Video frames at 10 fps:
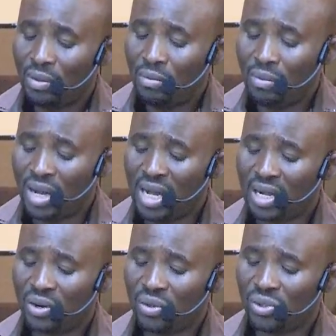
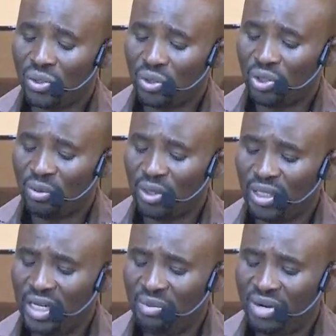Mako soto
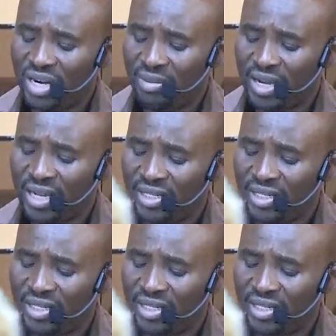bodile brede beka